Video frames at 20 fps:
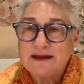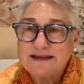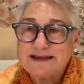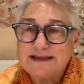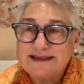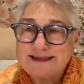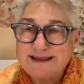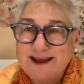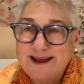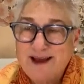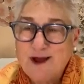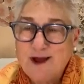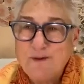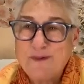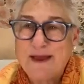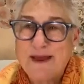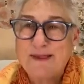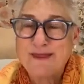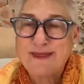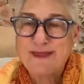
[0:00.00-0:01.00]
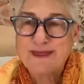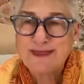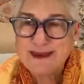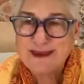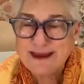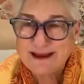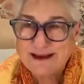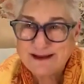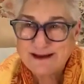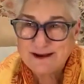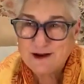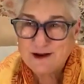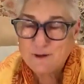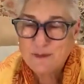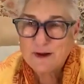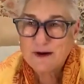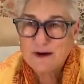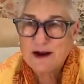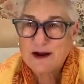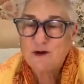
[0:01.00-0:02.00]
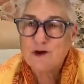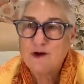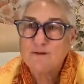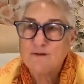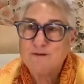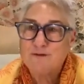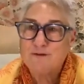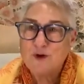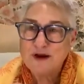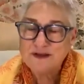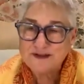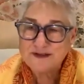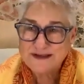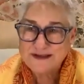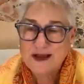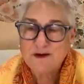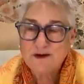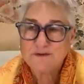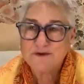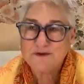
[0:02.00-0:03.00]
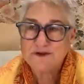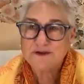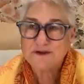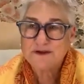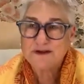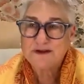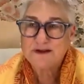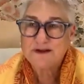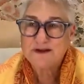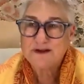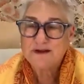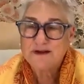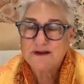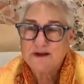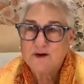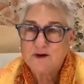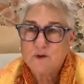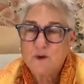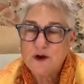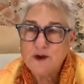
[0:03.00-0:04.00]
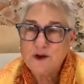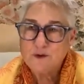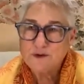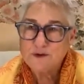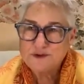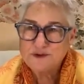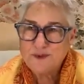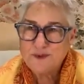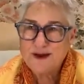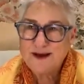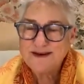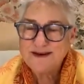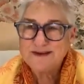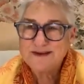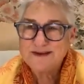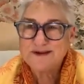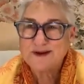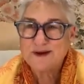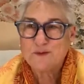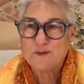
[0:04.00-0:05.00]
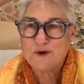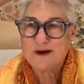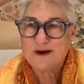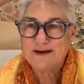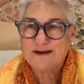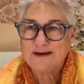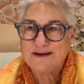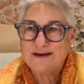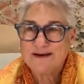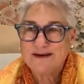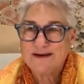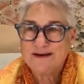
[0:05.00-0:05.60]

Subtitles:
Stop and think about how your voice sounds when you respond to someone.